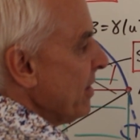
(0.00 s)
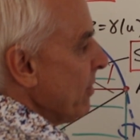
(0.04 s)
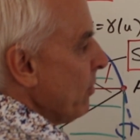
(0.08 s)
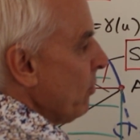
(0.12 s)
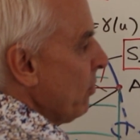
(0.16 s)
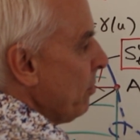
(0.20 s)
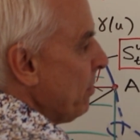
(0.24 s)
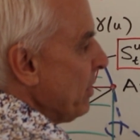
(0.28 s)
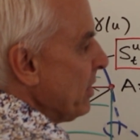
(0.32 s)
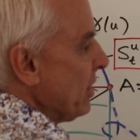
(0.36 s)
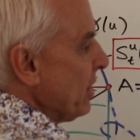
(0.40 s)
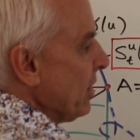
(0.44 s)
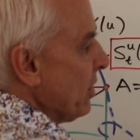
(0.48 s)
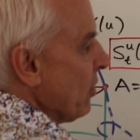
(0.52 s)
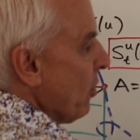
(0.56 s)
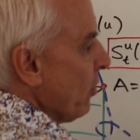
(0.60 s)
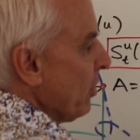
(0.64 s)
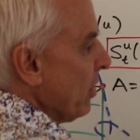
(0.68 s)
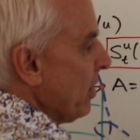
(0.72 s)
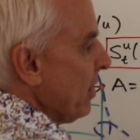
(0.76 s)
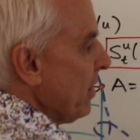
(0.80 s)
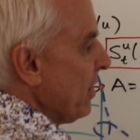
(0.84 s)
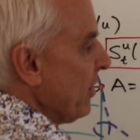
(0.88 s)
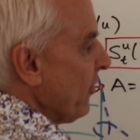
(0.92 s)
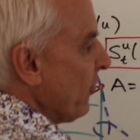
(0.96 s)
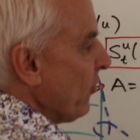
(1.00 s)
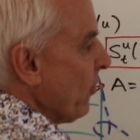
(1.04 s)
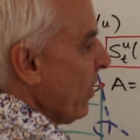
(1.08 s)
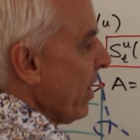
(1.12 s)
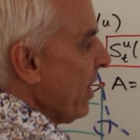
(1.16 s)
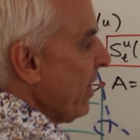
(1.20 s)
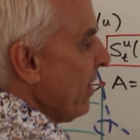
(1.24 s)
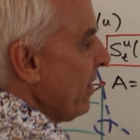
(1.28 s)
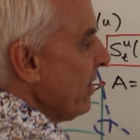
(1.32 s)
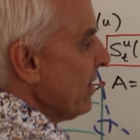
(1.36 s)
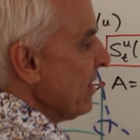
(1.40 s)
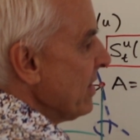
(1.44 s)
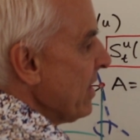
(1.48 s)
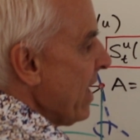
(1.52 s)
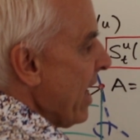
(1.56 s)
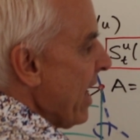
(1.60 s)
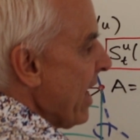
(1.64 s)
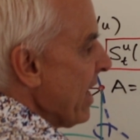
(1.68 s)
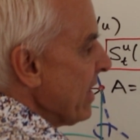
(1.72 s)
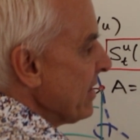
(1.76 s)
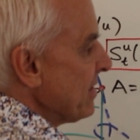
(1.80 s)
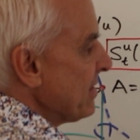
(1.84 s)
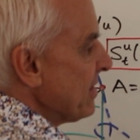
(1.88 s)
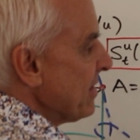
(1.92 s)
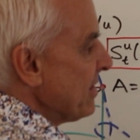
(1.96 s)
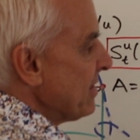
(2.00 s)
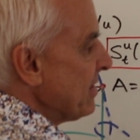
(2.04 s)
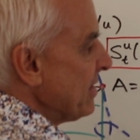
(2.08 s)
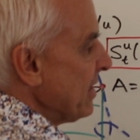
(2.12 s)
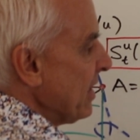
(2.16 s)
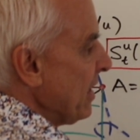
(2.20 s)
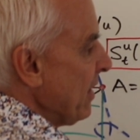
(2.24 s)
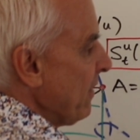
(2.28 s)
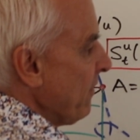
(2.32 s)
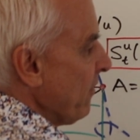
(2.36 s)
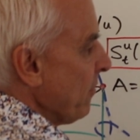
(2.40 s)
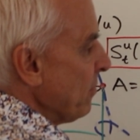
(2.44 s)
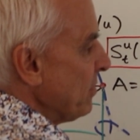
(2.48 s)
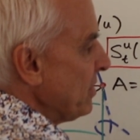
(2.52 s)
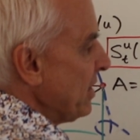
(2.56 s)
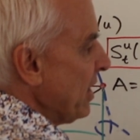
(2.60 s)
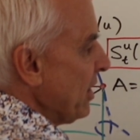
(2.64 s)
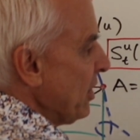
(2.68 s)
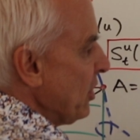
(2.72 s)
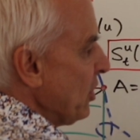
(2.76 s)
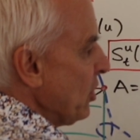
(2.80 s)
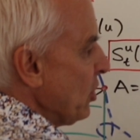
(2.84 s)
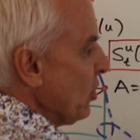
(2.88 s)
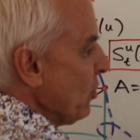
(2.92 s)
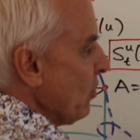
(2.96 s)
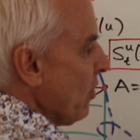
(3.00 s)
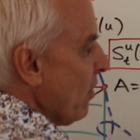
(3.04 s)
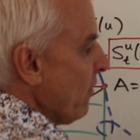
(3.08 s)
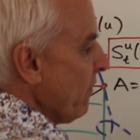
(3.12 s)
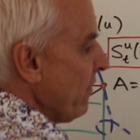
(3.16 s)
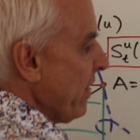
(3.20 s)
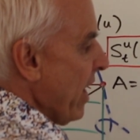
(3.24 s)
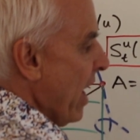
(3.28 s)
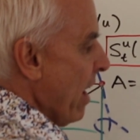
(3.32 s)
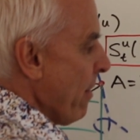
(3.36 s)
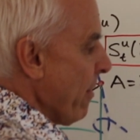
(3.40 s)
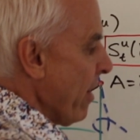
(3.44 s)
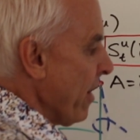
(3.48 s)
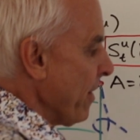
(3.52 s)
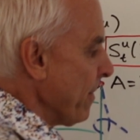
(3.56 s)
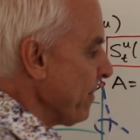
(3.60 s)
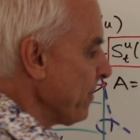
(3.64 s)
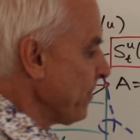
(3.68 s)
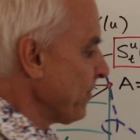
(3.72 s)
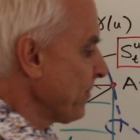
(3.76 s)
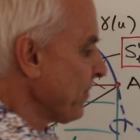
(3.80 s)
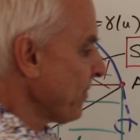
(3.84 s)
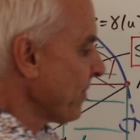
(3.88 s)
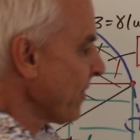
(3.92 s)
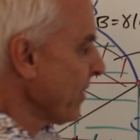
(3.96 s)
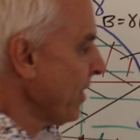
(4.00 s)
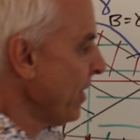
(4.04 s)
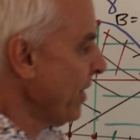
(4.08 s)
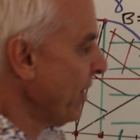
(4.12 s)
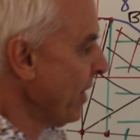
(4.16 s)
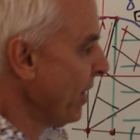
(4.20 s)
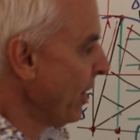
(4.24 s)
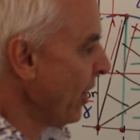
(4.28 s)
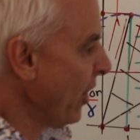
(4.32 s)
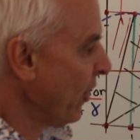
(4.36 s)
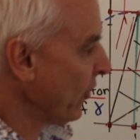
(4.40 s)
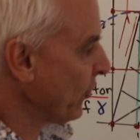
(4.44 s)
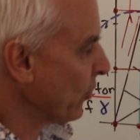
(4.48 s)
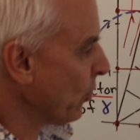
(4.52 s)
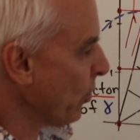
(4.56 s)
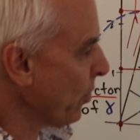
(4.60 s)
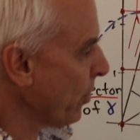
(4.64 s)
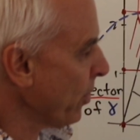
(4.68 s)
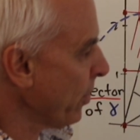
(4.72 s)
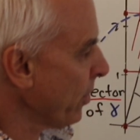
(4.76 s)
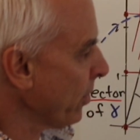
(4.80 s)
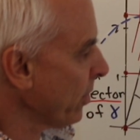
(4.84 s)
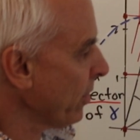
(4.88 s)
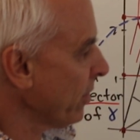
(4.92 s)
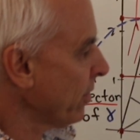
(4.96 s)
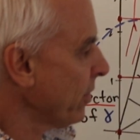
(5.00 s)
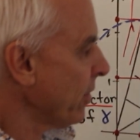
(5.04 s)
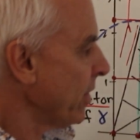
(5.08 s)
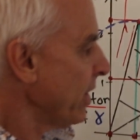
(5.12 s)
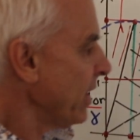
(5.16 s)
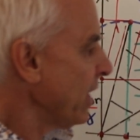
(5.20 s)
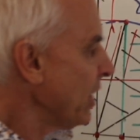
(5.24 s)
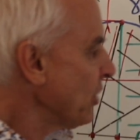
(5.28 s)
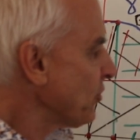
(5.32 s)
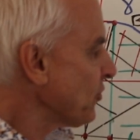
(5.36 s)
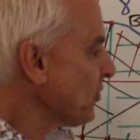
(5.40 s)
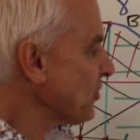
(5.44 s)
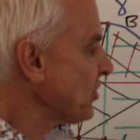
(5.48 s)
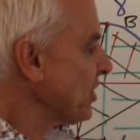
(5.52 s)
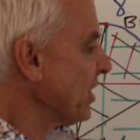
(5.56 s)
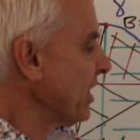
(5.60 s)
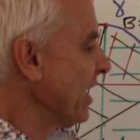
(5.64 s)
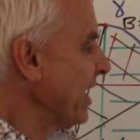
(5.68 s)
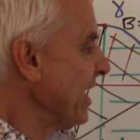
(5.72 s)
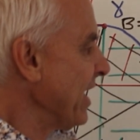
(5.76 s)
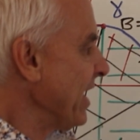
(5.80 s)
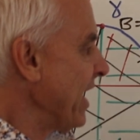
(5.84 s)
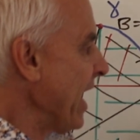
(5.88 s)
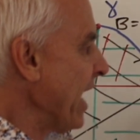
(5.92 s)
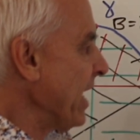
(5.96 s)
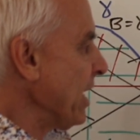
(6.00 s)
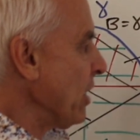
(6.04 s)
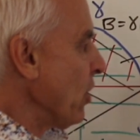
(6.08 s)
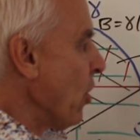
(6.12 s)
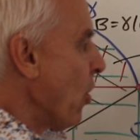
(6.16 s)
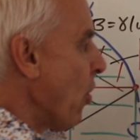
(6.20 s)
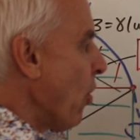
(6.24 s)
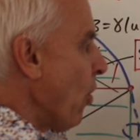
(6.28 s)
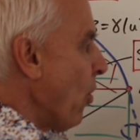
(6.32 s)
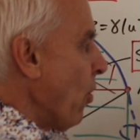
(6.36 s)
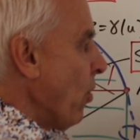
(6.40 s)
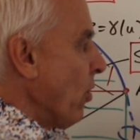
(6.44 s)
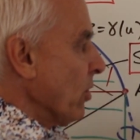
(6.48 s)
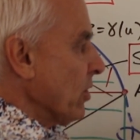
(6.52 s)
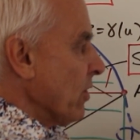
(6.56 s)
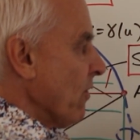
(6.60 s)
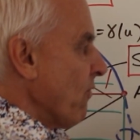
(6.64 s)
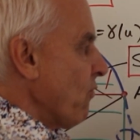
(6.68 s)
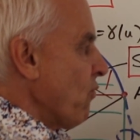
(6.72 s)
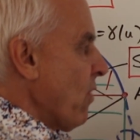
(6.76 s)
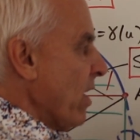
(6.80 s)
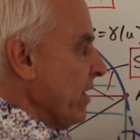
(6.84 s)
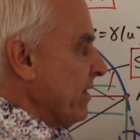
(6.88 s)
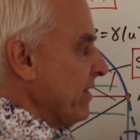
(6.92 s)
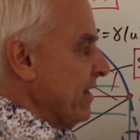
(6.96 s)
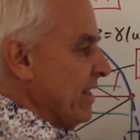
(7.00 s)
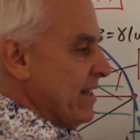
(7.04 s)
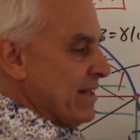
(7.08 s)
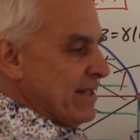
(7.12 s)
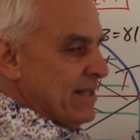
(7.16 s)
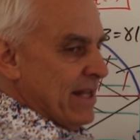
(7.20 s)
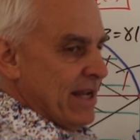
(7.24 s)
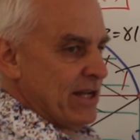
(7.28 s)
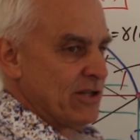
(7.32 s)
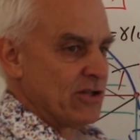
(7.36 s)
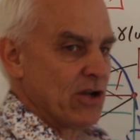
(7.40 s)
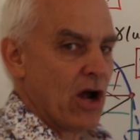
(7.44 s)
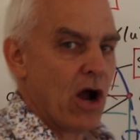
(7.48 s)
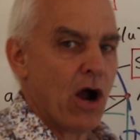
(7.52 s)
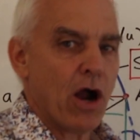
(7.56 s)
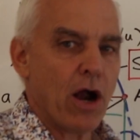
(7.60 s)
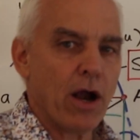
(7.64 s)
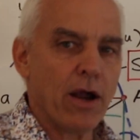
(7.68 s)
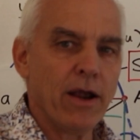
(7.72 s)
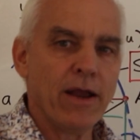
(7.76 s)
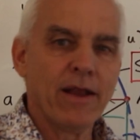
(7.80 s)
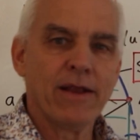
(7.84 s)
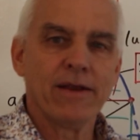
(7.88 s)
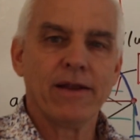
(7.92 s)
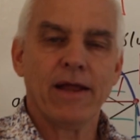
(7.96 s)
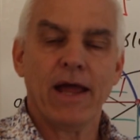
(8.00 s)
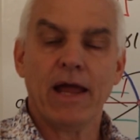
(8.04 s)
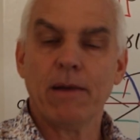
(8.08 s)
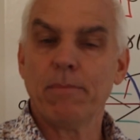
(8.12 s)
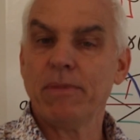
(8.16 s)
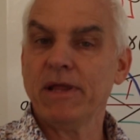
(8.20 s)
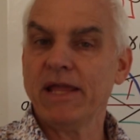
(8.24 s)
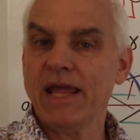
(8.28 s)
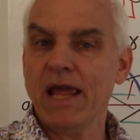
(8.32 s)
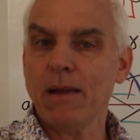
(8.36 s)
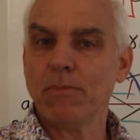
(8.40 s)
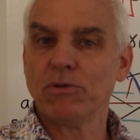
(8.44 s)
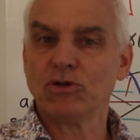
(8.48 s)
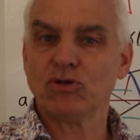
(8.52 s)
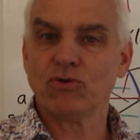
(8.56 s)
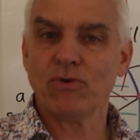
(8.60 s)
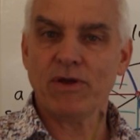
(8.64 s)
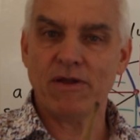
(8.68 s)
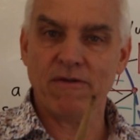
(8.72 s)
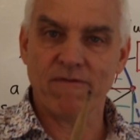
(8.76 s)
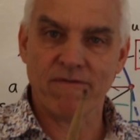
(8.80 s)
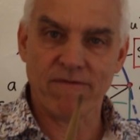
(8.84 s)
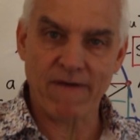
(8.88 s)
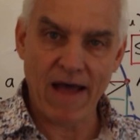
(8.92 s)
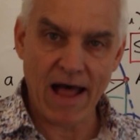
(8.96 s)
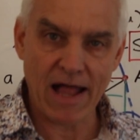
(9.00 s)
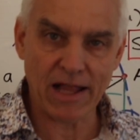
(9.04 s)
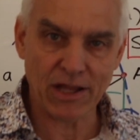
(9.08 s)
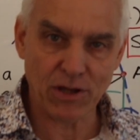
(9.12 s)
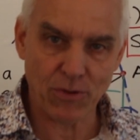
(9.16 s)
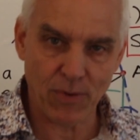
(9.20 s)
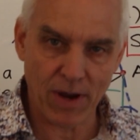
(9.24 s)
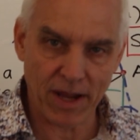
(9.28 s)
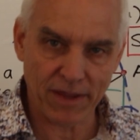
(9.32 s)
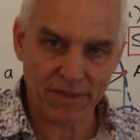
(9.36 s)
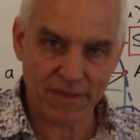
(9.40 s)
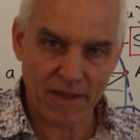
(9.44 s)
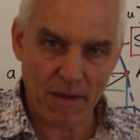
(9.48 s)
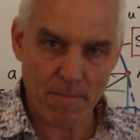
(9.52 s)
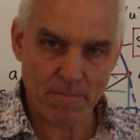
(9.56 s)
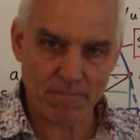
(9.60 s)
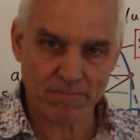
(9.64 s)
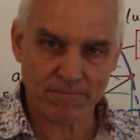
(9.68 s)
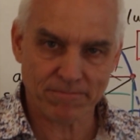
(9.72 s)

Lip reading: will be denoted this way, SC from T to U of gamma. So we're interested in getting hold of what these things are and being able to evaluate them.